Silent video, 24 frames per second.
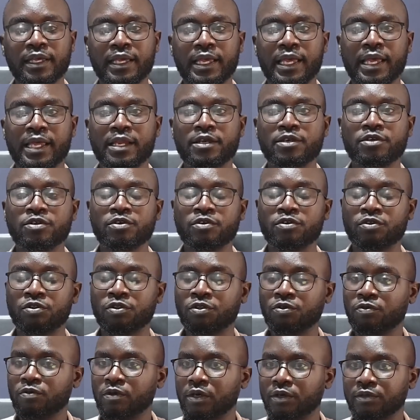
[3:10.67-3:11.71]
And
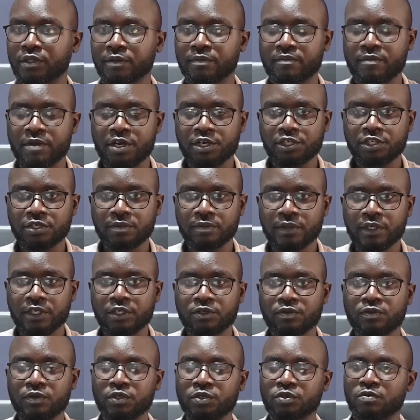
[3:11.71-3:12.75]
throughout the measurement,
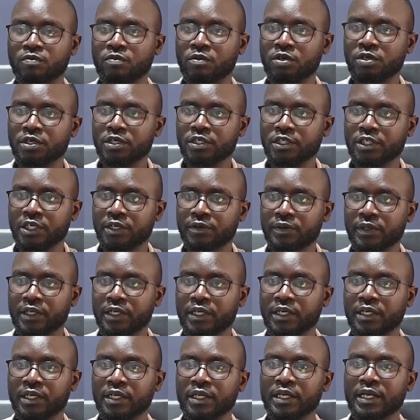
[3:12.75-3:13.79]
we do monitoring.